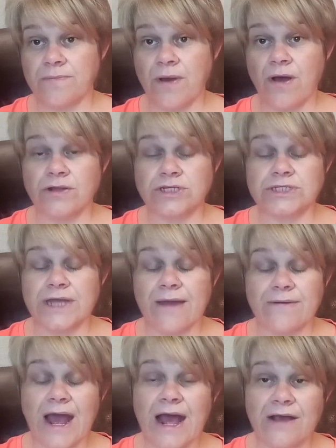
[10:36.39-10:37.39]
but I'll just count
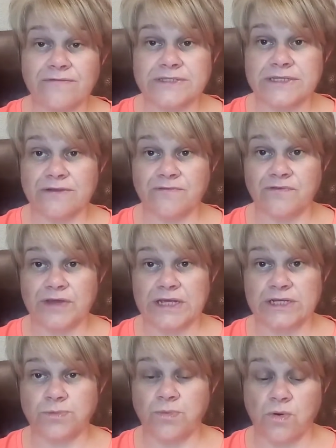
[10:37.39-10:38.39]
half a zin for
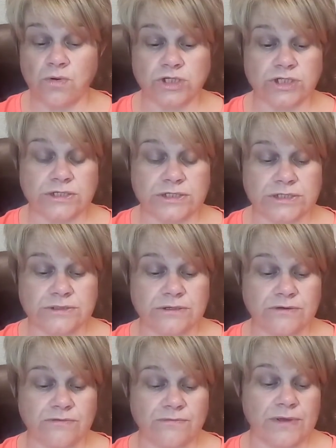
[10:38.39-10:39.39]
each portion
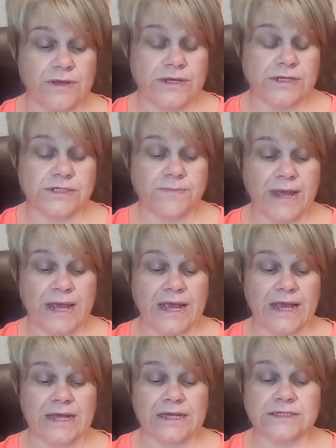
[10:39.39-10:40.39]
to make it
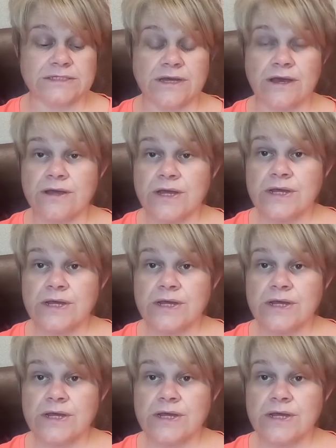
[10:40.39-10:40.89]
easier.